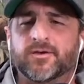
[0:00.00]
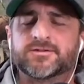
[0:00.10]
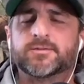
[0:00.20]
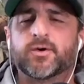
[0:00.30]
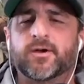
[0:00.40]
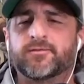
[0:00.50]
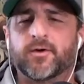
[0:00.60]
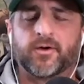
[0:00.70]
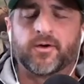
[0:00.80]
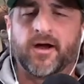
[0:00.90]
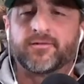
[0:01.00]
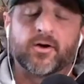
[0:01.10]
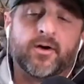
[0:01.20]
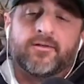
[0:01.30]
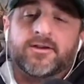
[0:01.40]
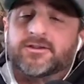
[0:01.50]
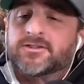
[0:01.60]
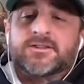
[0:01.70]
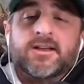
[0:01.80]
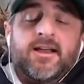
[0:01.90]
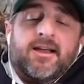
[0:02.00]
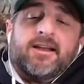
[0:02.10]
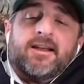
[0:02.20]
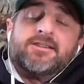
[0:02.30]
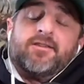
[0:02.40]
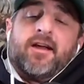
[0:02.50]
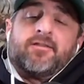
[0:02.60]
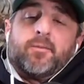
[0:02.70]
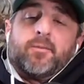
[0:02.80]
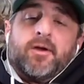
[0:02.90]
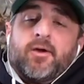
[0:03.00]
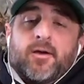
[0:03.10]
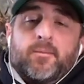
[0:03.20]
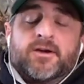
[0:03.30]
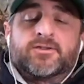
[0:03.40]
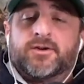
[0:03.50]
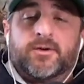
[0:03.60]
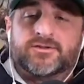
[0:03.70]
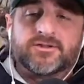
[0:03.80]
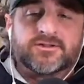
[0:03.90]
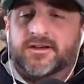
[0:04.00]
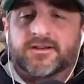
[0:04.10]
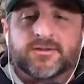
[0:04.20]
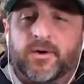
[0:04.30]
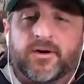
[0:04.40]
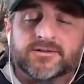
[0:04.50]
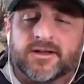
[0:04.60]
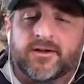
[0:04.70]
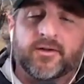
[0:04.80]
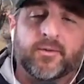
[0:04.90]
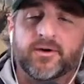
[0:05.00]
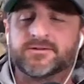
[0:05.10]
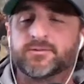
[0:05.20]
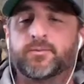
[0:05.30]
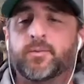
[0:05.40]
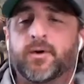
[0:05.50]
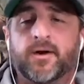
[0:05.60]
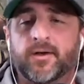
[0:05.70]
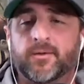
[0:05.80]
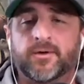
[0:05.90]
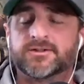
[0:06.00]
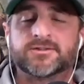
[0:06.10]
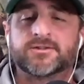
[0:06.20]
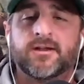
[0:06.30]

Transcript: some sort of photographic, or even just, it doesn't even have to be you had a picture. It was just an experience out in the woods where you were just